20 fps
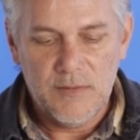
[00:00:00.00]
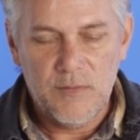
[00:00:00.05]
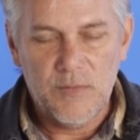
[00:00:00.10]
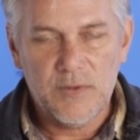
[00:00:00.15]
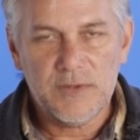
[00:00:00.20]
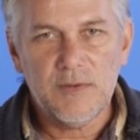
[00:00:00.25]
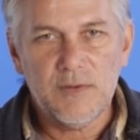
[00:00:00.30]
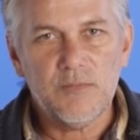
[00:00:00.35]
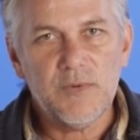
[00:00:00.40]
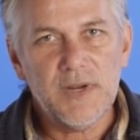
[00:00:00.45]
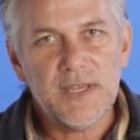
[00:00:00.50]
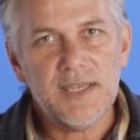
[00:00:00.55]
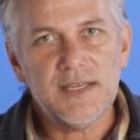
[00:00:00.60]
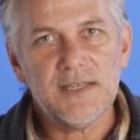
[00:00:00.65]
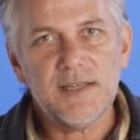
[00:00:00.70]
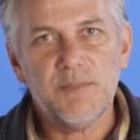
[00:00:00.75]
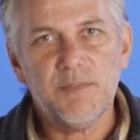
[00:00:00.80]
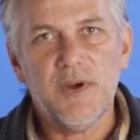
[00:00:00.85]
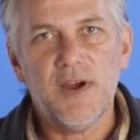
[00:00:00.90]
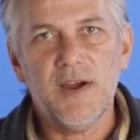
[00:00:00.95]
What the rigging
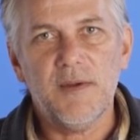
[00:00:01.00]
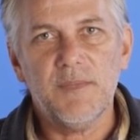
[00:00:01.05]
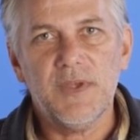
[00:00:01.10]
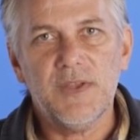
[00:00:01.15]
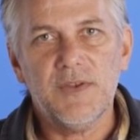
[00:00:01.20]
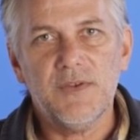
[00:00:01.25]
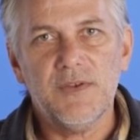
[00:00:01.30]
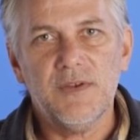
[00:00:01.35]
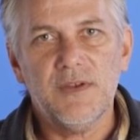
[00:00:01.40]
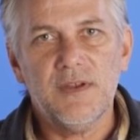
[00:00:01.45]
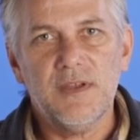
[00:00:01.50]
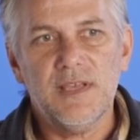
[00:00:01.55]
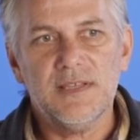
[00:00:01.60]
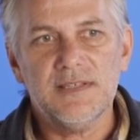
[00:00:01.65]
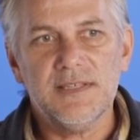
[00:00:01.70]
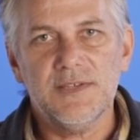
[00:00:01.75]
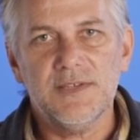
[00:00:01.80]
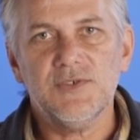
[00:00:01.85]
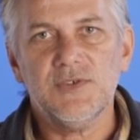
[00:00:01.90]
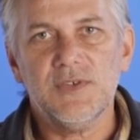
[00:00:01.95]
department
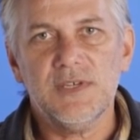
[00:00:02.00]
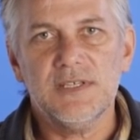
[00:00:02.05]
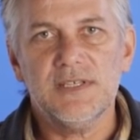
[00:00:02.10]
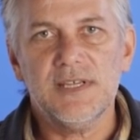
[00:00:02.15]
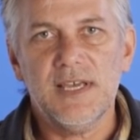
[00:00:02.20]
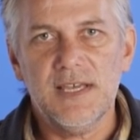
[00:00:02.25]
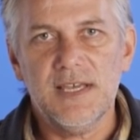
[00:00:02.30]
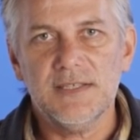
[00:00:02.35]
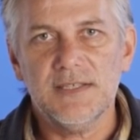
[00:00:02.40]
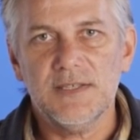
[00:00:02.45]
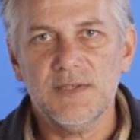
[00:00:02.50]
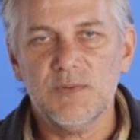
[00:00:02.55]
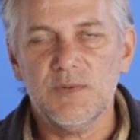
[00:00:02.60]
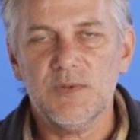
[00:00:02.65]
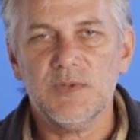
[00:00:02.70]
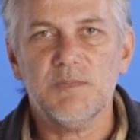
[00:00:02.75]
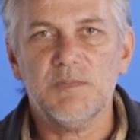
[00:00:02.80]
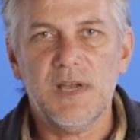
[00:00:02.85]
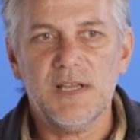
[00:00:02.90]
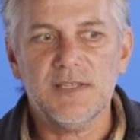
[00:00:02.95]
essentially does is
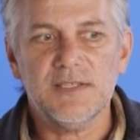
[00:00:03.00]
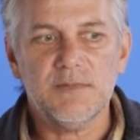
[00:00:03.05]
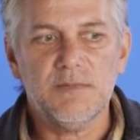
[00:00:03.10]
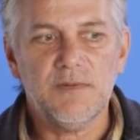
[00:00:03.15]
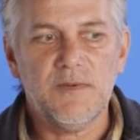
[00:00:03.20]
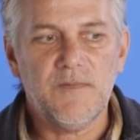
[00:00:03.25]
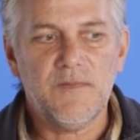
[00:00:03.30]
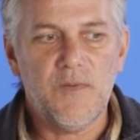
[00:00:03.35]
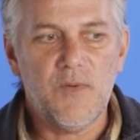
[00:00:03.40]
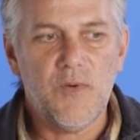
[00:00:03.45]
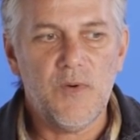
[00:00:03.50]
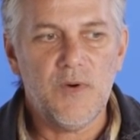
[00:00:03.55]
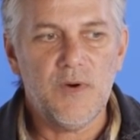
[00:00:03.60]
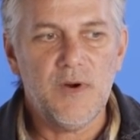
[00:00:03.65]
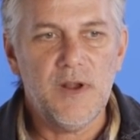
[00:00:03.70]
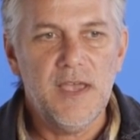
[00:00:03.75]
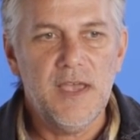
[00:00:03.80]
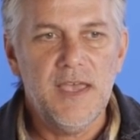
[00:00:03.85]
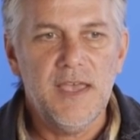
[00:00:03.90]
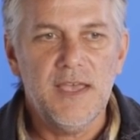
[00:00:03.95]
responsible for
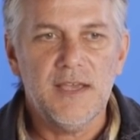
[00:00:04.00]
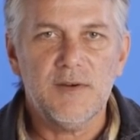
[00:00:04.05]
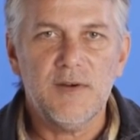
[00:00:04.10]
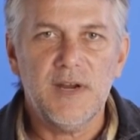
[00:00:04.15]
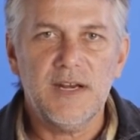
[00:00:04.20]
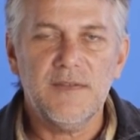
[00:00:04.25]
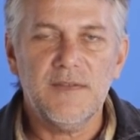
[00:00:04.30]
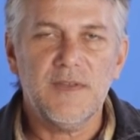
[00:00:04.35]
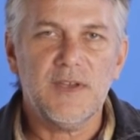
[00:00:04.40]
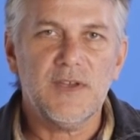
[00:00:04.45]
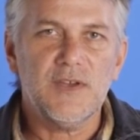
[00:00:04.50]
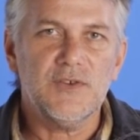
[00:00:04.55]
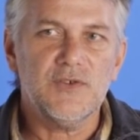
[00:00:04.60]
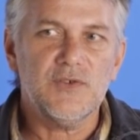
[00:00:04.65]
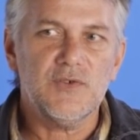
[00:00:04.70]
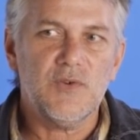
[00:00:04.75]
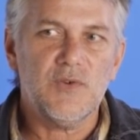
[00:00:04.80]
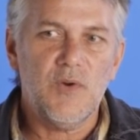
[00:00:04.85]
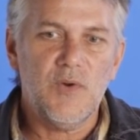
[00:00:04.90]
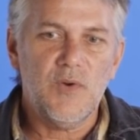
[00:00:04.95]
creating the
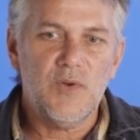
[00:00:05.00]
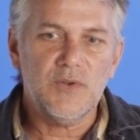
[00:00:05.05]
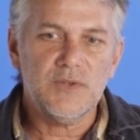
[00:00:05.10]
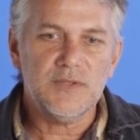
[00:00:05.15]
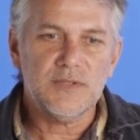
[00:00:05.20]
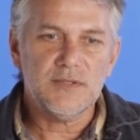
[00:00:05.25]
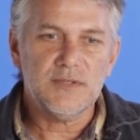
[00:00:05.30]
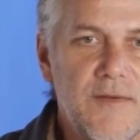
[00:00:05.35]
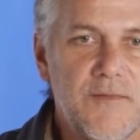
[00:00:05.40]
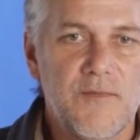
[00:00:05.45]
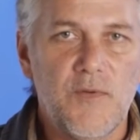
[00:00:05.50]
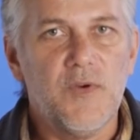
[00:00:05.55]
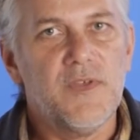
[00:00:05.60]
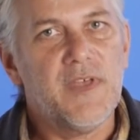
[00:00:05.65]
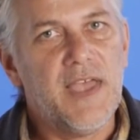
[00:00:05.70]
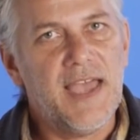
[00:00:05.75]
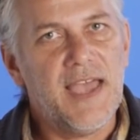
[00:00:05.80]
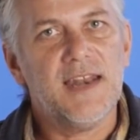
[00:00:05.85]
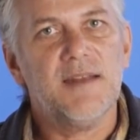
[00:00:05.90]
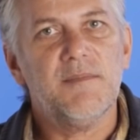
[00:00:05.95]
controls for the
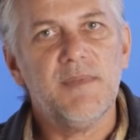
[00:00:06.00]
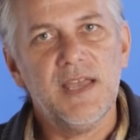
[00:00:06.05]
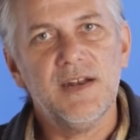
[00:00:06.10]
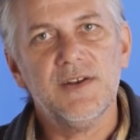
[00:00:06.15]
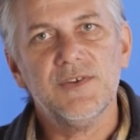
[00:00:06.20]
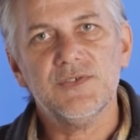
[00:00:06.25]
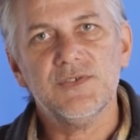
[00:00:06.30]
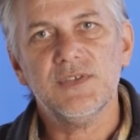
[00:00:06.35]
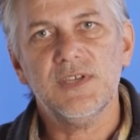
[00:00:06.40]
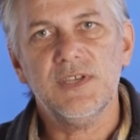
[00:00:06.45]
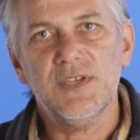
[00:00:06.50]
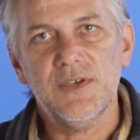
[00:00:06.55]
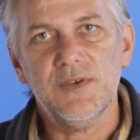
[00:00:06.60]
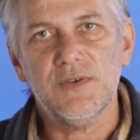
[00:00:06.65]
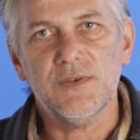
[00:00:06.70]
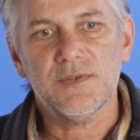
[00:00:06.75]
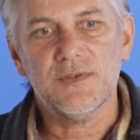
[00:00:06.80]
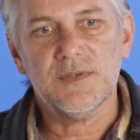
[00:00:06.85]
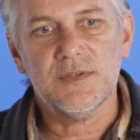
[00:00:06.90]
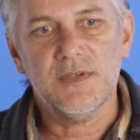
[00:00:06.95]
animators to
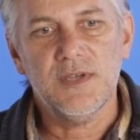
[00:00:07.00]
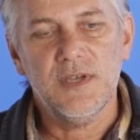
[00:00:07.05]
use.